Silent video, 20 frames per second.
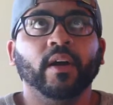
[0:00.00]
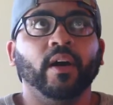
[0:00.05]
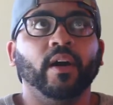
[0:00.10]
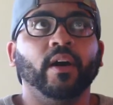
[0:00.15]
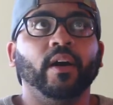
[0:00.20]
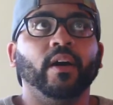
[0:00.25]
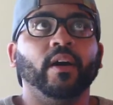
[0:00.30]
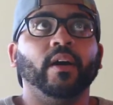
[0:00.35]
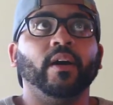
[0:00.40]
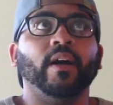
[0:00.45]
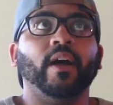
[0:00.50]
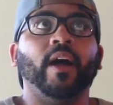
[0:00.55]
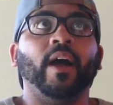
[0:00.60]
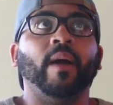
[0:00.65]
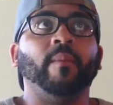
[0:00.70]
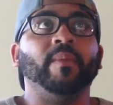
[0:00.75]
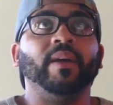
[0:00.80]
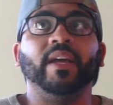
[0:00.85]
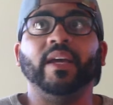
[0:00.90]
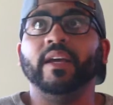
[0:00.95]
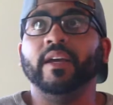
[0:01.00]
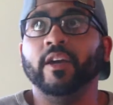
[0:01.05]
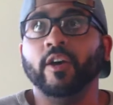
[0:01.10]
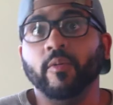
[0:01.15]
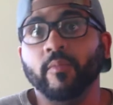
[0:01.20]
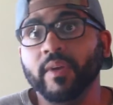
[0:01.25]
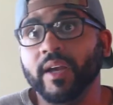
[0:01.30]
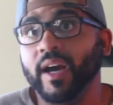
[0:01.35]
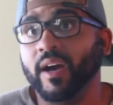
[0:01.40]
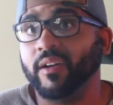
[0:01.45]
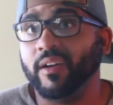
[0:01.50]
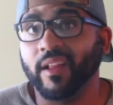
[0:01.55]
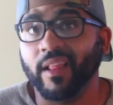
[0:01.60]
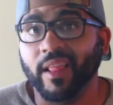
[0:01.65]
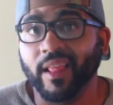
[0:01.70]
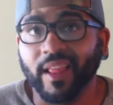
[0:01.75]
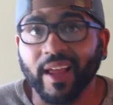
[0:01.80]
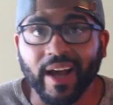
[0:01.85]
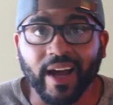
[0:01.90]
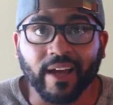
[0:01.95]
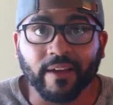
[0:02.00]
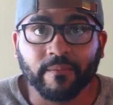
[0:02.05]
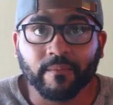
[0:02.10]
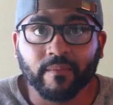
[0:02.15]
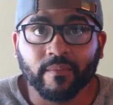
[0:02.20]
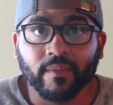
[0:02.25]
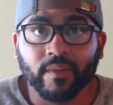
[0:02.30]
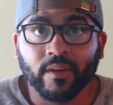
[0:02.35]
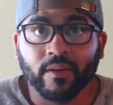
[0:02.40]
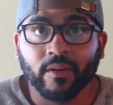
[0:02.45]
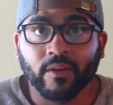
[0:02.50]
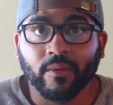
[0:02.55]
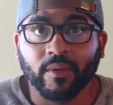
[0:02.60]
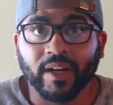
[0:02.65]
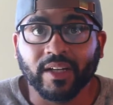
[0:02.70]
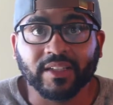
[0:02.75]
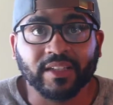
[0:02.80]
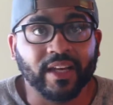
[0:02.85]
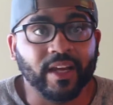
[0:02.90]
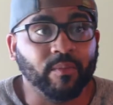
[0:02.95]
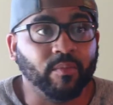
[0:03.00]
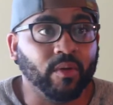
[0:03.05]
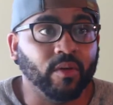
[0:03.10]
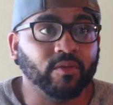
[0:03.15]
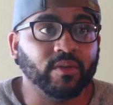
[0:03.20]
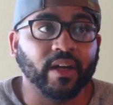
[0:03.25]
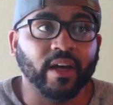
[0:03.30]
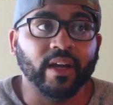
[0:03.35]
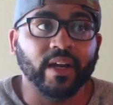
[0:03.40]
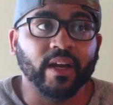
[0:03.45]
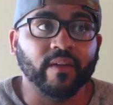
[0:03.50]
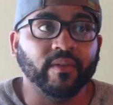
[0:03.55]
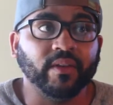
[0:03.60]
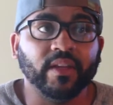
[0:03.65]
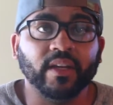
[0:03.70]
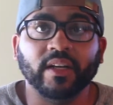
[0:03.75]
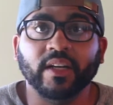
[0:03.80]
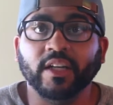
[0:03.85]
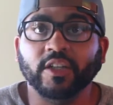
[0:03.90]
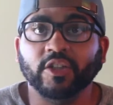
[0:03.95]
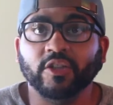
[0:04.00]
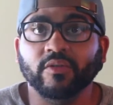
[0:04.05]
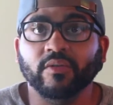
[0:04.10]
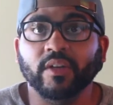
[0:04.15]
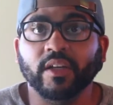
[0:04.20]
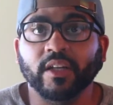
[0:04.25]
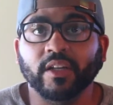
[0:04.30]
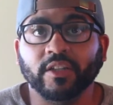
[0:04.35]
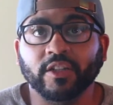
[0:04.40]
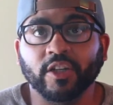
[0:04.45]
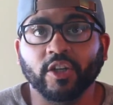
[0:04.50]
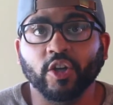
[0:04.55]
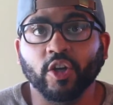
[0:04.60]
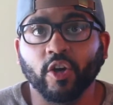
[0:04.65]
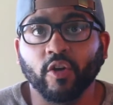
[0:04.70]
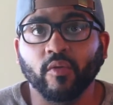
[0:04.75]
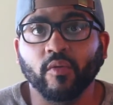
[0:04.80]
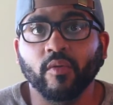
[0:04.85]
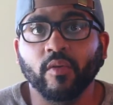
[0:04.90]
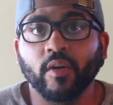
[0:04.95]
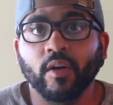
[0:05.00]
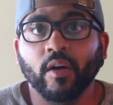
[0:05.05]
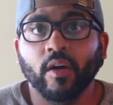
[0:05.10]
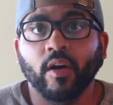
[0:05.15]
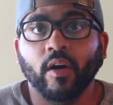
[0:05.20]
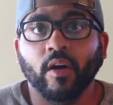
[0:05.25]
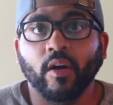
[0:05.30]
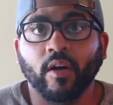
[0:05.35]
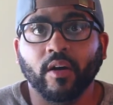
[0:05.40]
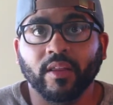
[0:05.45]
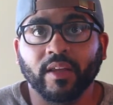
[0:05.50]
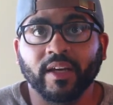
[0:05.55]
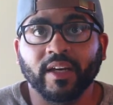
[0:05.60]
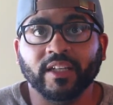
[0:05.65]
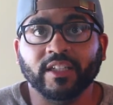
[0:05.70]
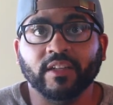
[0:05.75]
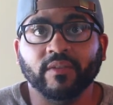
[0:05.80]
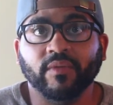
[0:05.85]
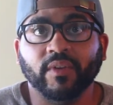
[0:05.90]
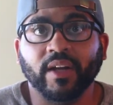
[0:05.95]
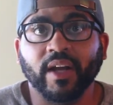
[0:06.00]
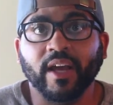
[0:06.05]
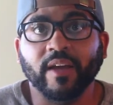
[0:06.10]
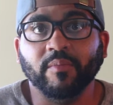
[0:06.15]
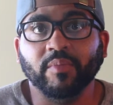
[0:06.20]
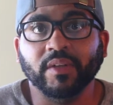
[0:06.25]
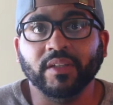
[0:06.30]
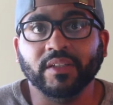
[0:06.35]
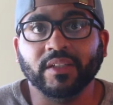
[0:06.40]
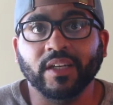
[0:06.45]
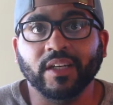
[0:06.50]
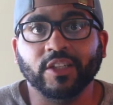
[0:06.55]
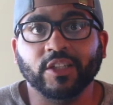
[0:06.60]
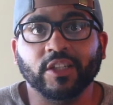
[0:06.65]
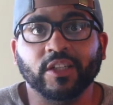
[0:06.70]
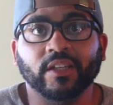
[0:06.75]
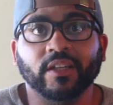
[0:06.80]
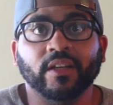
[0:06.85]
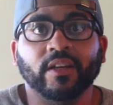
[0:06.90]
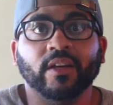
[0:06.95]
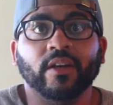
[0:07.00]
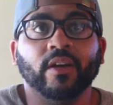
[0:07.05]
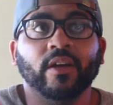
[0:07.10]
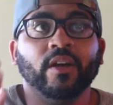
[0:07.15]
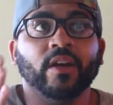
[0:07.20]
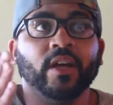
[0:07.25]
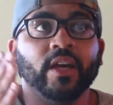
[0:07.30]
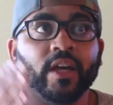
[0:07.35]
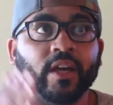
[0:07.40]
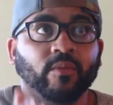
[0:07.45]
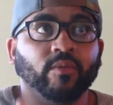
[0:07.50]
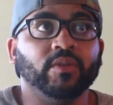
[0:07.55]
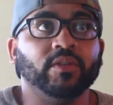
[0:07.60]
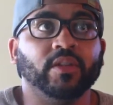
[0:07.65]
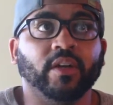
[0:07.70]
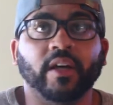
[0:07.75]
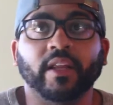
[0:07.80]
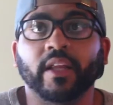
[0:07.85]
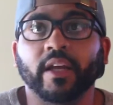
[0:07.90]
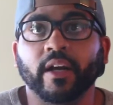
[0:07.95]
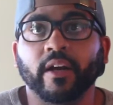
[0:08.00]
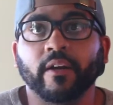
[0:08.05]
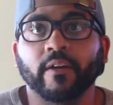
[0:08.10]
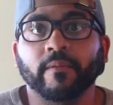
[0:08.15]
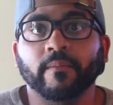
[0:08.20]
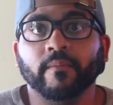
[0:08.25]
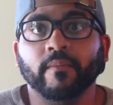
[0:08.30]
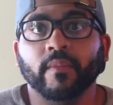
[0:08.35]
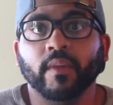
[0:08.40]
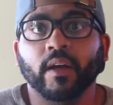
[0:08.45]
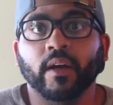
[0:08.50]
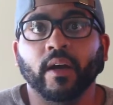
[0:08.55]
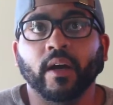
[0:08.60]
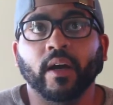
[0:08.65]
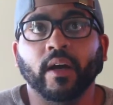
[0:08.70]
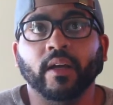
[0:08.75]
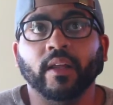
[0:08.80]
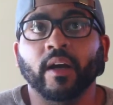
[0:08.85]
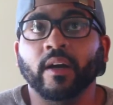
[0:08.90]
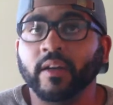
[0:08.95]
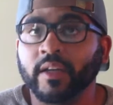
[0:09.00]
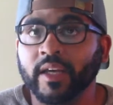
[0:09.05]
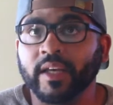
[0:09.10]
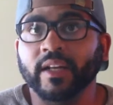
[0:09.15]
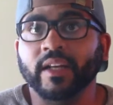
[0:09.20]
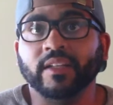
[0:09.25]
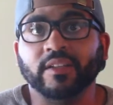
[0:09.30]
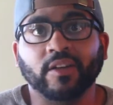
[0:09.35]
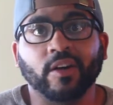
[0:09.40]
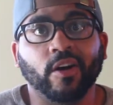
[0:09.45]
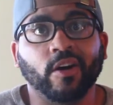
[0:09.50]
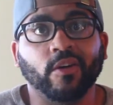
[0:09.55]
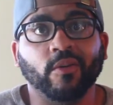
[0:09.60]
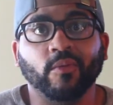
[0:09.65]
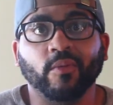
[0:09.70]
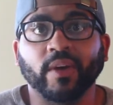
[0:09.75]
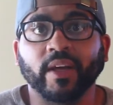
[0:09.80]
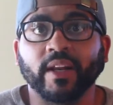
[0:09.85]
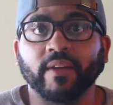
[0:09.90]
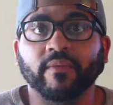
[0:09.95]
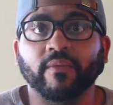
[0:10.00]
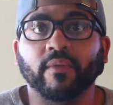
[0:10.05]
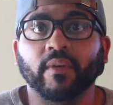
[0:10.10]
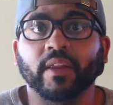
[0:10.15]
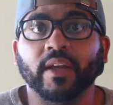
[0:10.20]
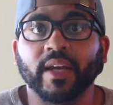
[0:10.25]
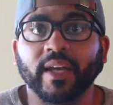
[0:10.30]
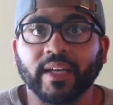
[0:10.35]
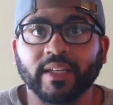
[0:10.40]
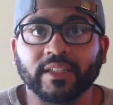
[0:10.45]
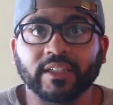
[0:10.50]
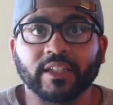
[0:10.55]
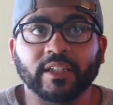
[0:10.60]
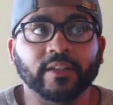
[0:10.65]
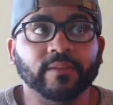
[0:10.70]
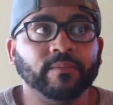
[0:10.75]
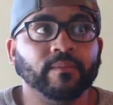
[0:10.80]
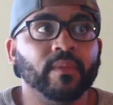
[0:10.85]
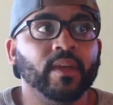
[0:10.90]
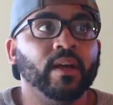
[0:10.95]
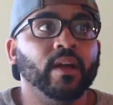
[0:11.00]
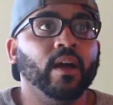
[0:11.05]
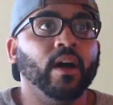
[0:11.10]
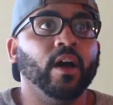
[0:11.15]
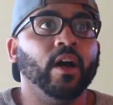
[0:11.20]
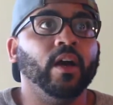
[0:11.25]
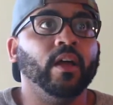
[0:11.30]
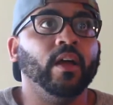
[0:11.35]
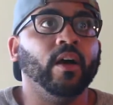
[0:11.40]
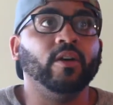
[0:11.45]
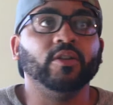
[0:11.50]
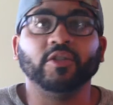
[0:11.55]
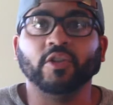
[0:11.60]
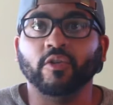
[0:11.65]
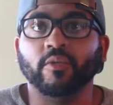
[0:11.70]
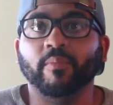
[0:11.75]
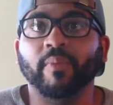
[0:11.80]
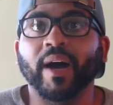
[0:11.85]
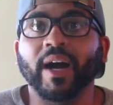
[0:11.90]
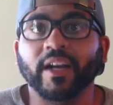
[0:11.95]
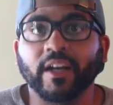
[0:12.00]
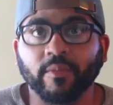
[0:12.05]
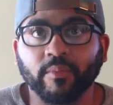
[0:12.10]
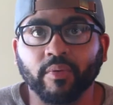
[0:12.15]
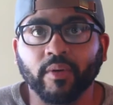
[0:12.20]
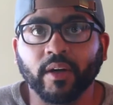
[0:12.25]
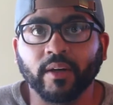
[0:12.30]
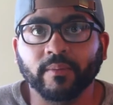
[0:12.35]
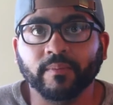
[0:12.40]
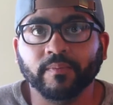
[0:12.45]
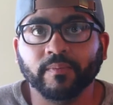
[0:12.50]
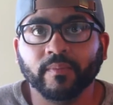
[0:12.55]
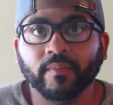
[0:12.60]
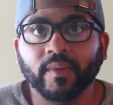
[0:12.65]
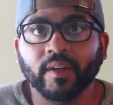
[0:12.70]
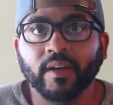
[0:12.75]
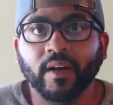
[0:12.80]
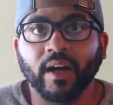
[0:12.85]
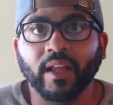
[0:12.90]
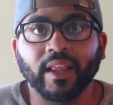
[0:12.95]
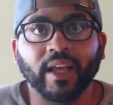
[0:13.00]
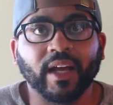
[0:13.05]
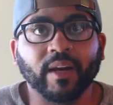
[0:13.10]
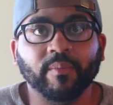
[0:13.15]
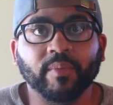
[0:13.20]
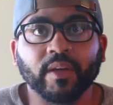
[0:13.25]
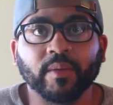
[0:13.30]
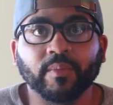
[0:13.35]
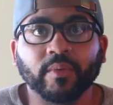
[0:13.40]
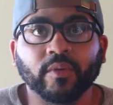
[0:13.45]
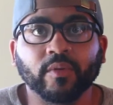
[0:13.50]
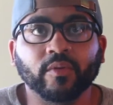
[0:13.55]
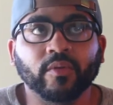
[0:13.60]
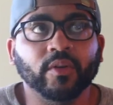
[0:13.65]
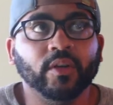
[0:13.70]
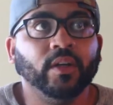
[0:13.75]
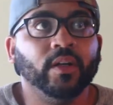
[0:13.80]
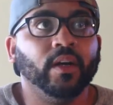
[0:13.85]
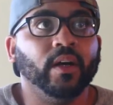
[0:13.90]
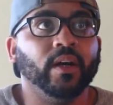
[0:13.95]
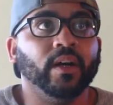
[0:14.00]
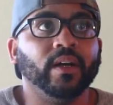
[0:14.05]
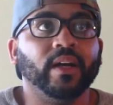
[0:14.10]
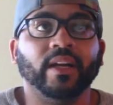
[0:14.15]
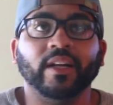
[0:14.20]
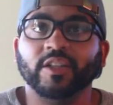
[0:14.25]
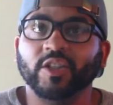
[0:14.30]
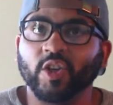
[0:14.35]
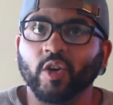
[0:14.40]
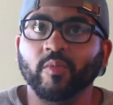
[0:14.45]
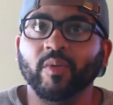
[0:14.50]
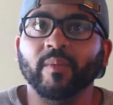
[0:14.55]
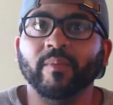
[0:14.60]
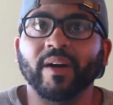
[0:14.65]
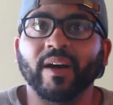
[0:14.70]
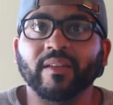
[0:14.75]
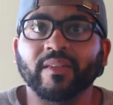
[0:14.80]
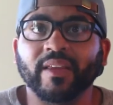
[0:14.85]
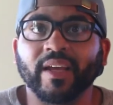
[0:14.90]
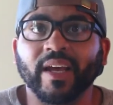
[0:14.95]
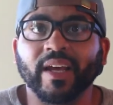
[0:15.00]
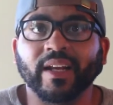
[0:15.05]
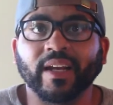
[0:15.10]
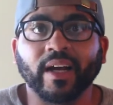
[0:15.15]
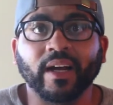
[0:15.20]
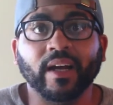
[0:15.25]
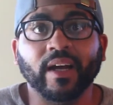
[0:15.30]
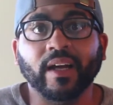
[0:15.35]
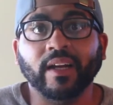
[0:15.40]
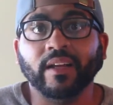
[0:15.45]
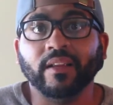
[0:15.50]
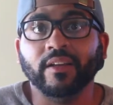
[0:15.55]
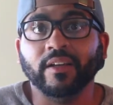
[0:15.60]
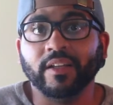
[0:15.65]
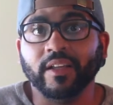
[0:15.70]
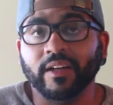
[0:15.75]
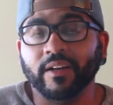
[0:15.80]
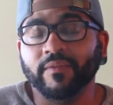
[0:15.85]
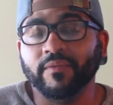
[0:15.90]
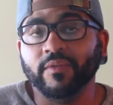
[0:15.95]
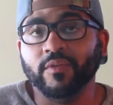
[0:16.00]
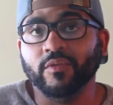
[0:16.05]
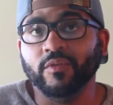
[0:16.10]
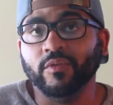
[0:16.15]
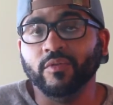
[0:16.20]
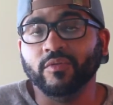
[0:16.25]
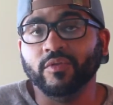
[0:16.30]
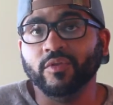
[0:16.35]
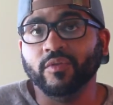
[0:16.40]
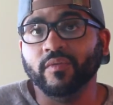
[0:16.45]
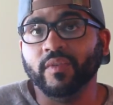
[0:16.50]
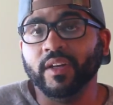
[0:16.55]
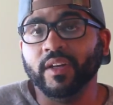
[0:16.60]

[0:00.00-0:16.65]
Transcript: I mean, it helped me out a lot. When I say it broke down everything that you needed to know on the HESI for the AP section, it was on there. Again, it's called Ready for the HESI. Also, pocket prep. A lot of people kind of told me about that, and I kind of looked at a few YouTube